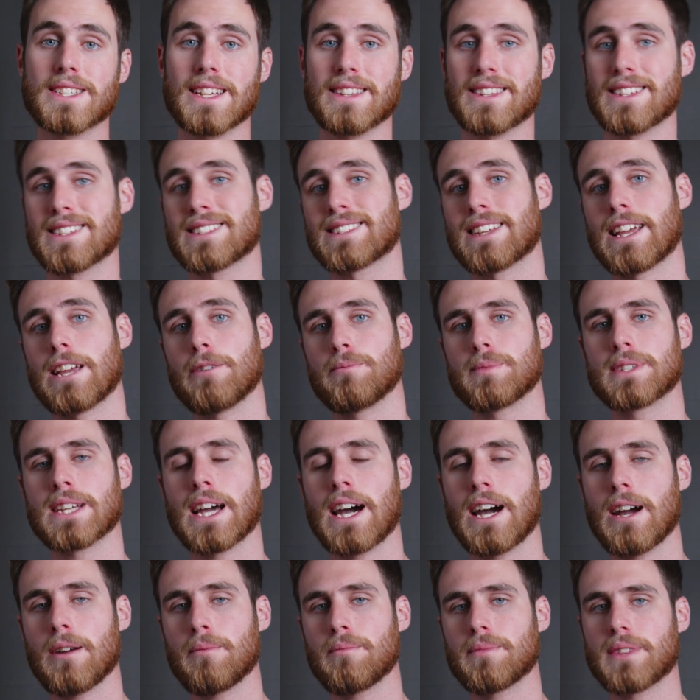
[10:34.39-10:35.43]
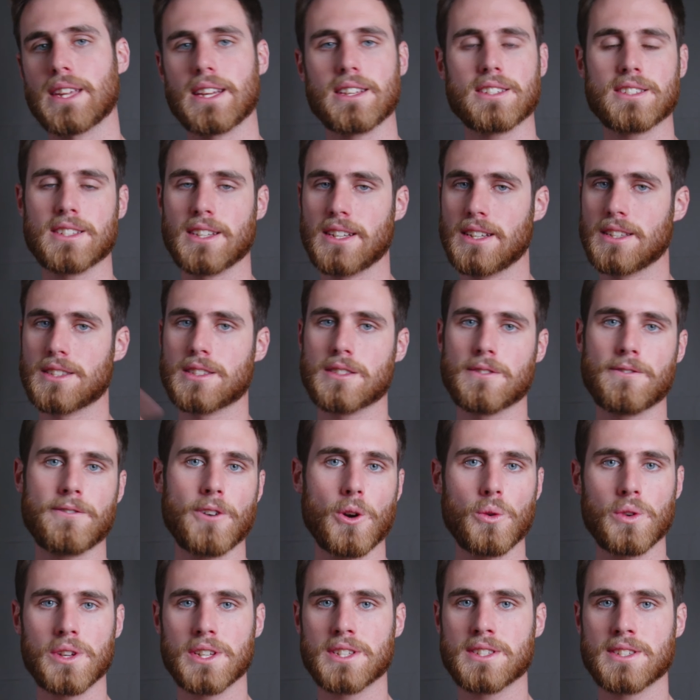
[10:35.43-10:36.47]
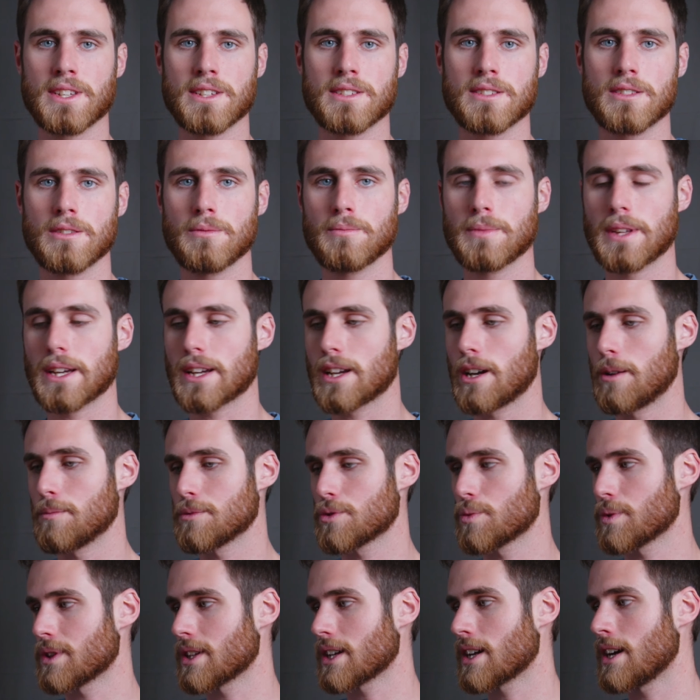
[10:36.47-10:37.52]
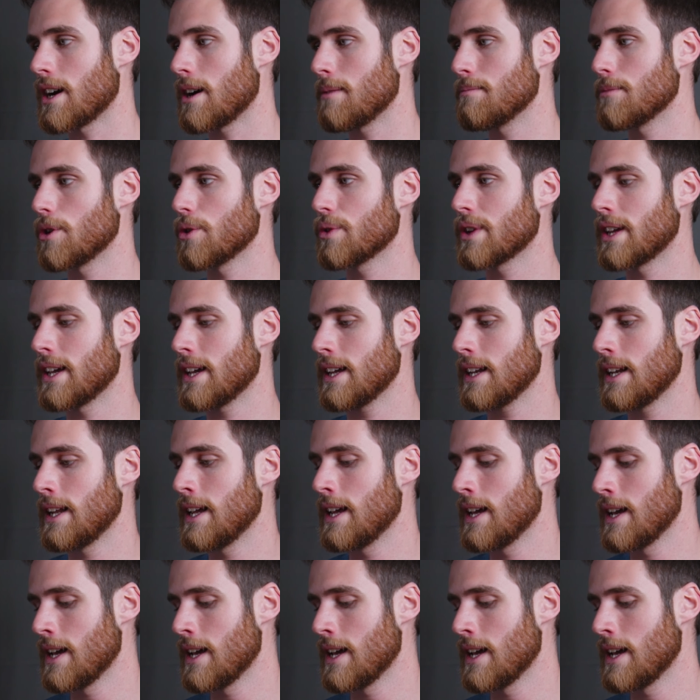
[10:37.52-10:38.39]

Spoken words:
at the same time thanks to its focus system that comes with the combo kit.